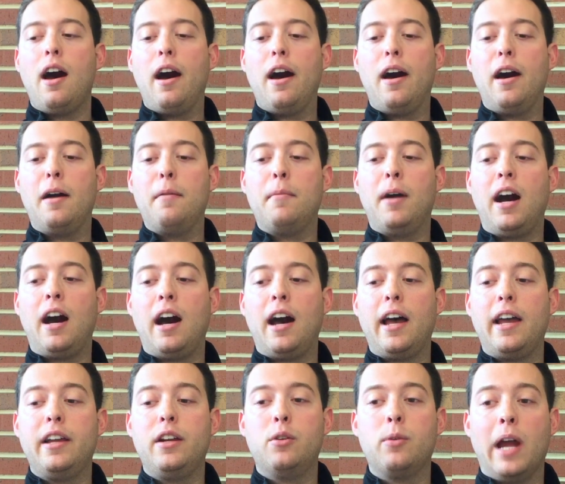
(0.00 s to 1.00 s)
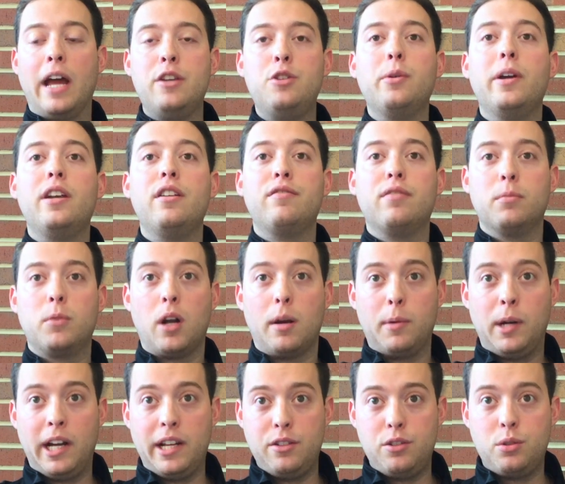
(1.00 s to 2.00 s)
I graduated from
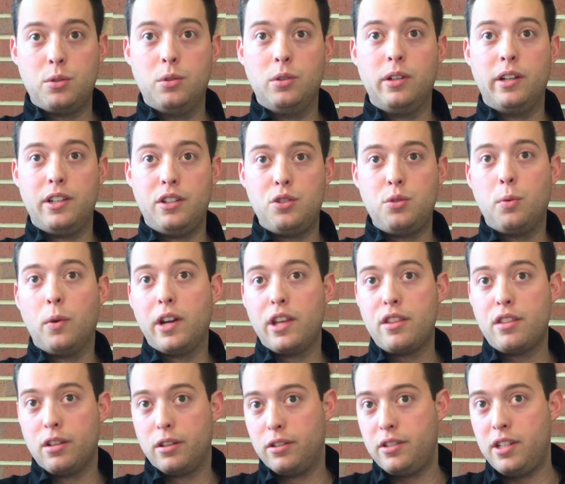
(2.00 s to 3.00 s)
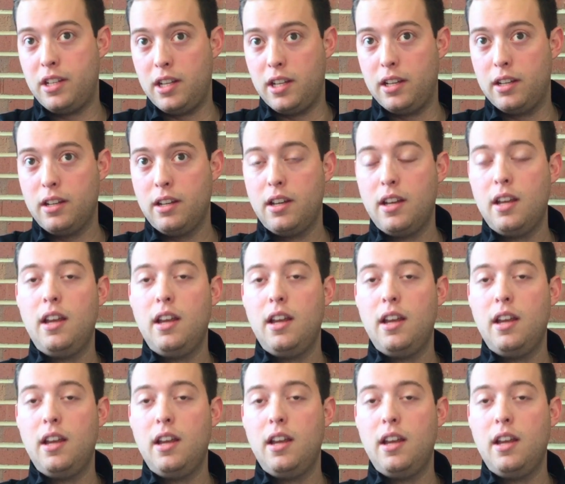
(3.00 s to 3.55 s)
Carmel High School in 2013,